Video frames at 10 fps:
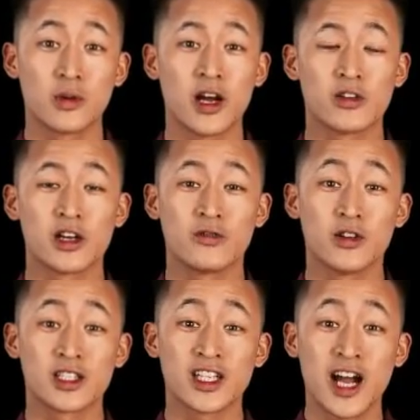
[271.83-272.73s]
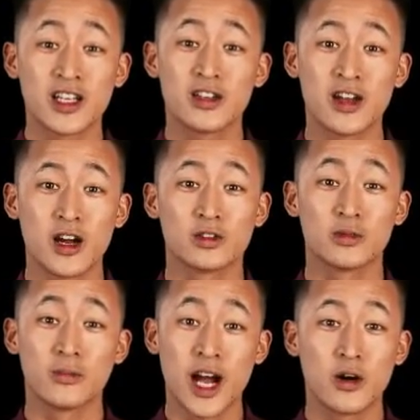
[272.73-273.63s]
area for a
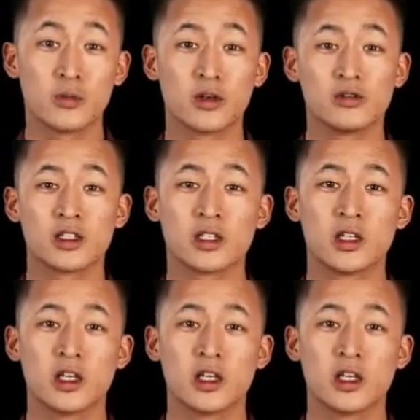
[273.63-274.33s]
10,000 power boost.